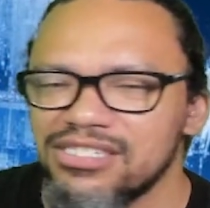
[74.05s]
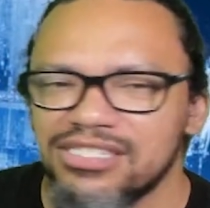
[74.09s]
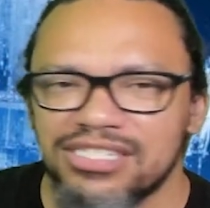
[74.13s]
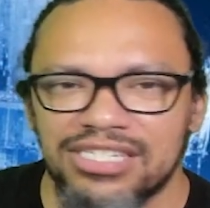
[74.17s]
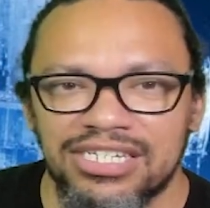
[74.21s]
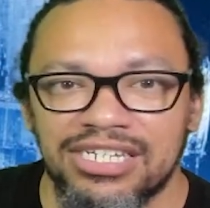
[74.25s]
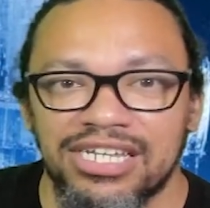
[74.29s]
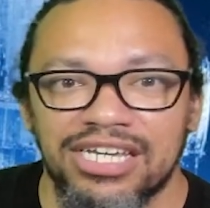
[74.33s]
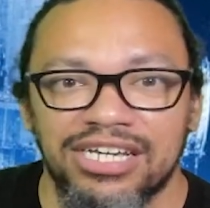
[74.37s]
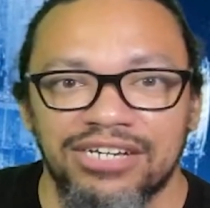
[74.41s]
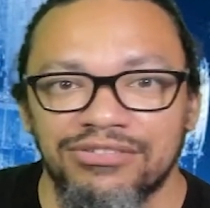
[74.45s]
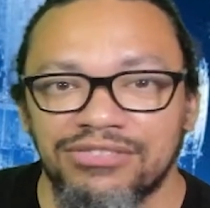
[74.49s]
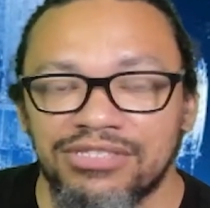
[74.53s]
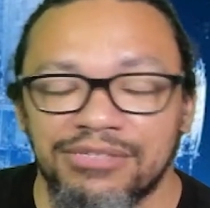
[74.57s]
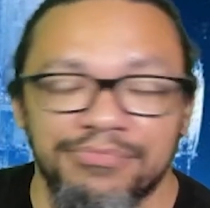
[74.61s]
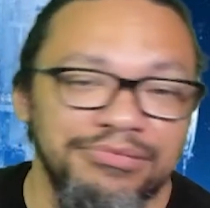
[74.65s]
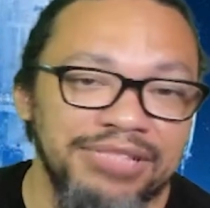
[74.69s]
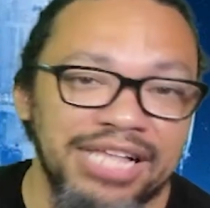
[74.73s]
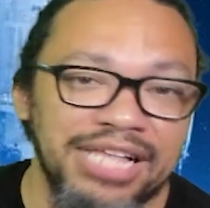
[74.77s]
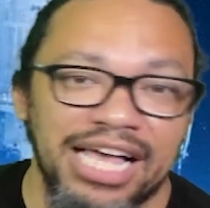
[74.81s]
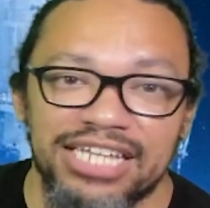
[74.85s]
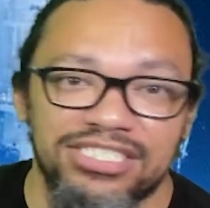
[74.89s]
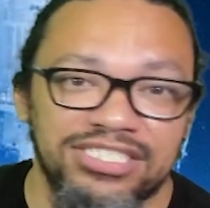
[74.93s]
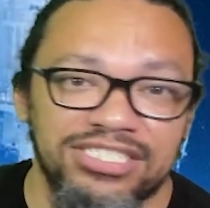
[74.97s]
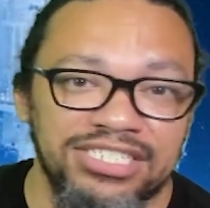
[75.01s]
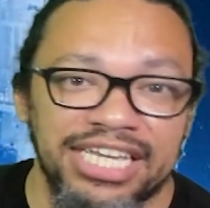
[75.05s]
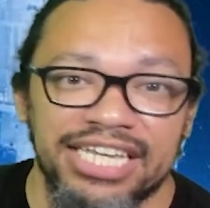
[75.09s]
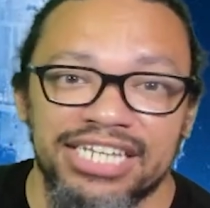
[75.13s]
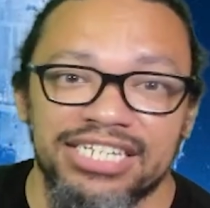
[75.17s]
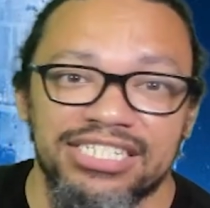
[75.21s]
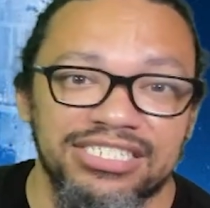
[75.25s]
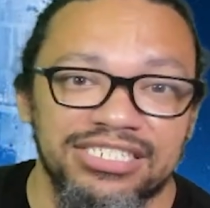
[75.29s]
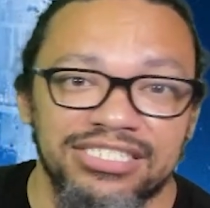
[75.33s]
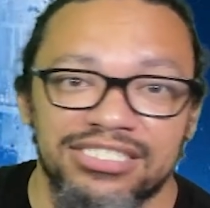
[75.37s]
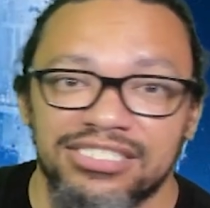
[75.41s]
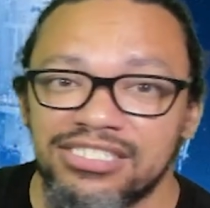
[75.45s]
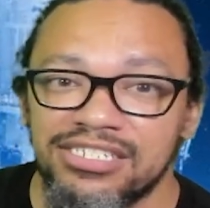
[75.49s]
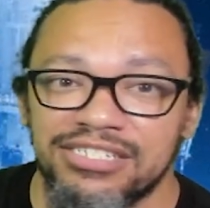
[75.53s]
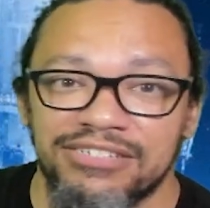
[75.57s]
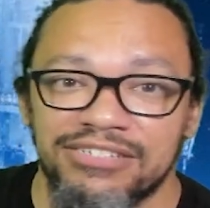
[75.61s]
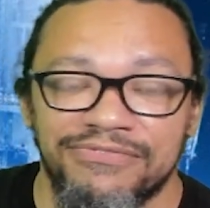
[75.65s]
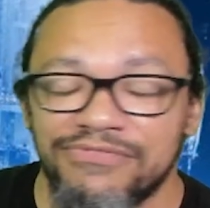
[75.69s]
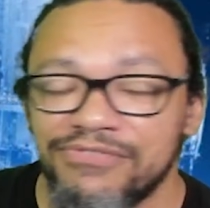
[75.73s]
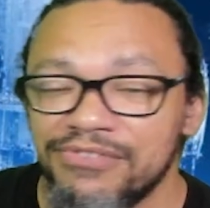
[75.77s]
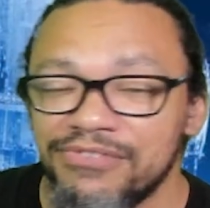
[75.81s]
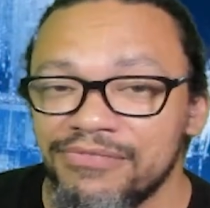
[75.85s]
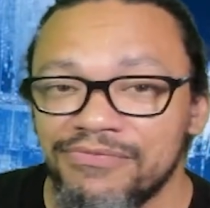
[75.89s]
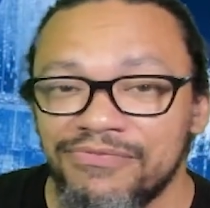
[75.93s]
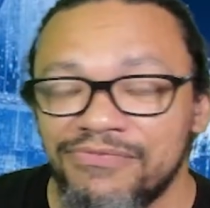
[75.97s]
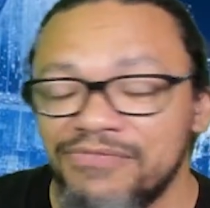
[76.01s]
the plot changes to
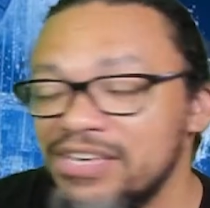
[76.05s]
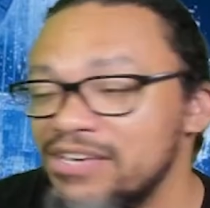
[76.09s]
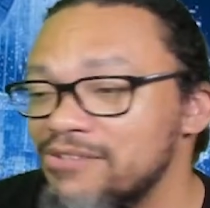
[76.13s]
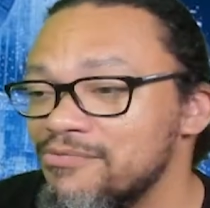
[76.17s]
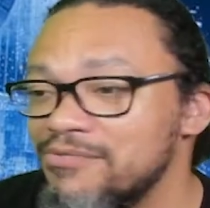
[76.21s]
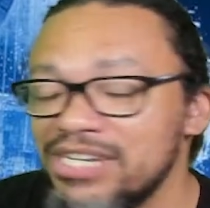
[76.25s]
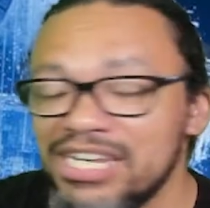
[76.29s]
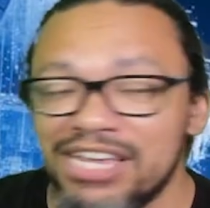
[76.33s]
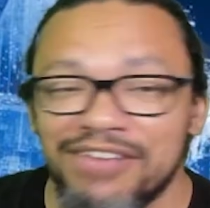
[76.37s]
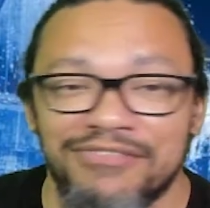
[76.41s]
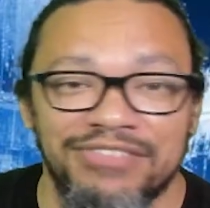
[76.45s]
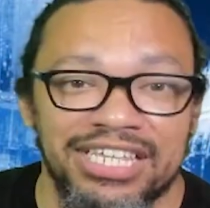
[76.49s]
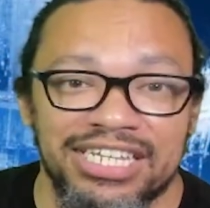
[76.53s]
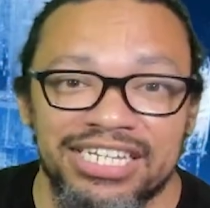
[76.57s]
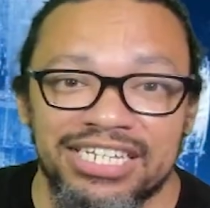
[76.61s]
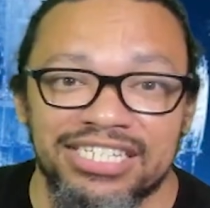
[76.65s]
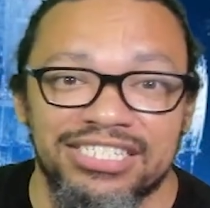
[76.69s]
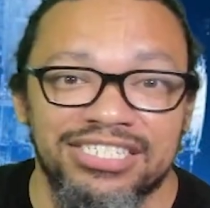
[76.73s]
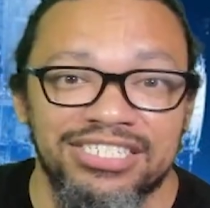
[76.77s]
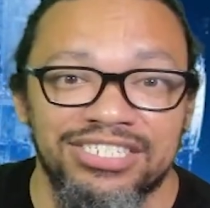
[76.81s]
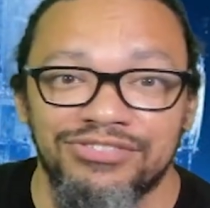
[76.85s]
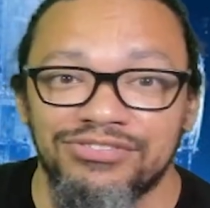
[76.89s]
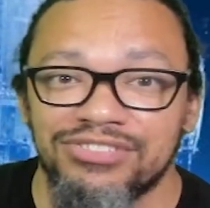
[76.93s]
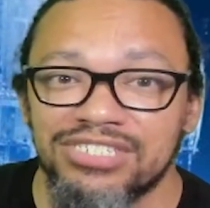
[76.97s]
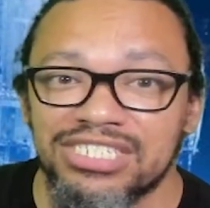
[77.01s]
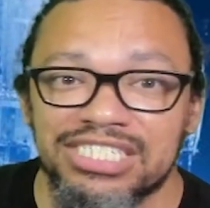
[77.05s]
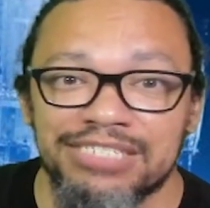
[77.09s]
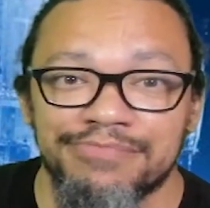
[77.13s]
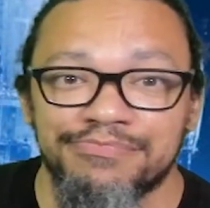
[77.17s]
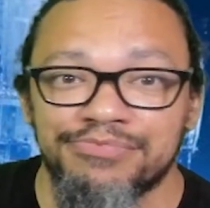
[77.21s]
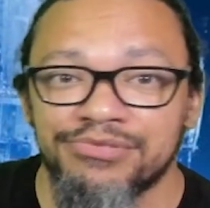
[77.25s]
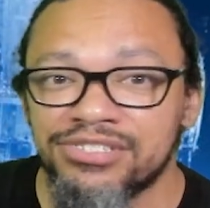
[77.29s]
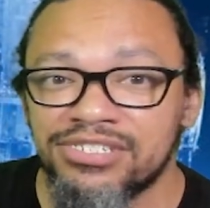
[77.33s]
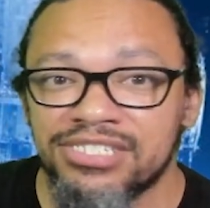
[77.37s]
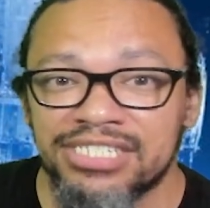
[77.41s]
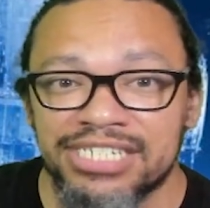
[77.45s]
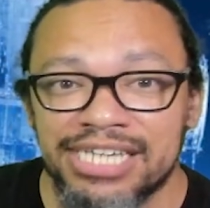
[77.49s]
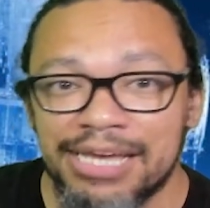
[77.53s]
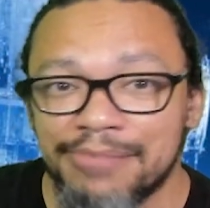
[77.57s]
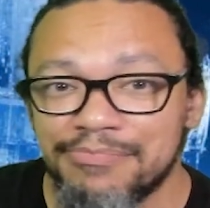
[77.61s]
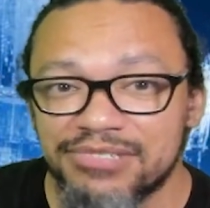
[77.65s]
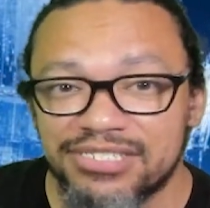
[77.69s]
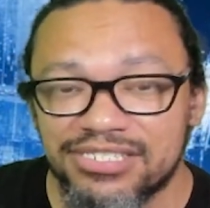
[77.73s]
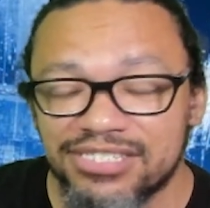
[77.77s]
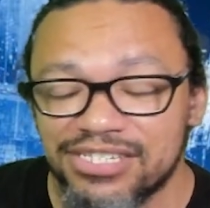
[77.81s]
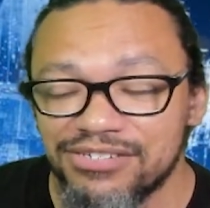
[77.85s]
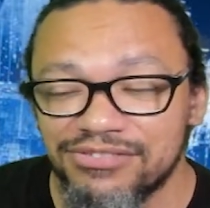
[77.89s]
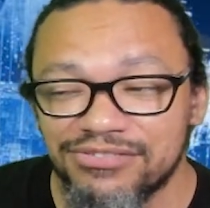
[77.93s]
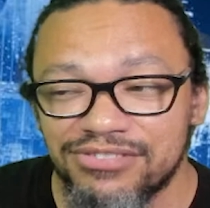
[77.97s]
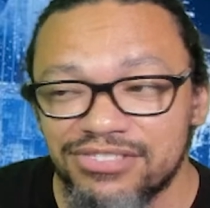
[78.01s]
fit whatever they need to do to keep pushing
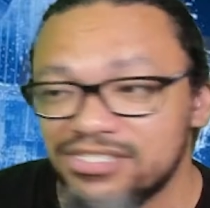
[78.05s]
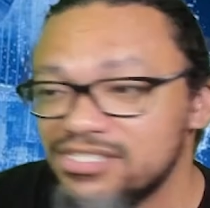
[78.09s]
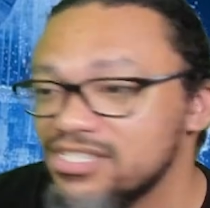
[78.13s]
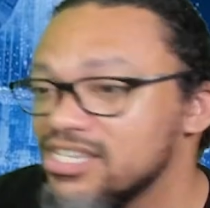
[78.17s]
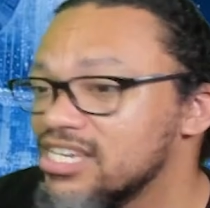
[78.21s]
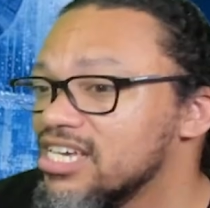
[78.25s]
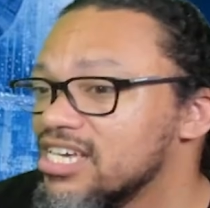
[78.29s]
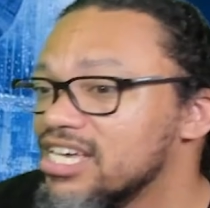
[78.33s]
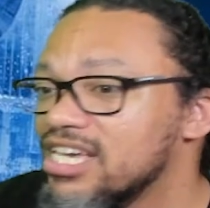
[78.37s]
episodes.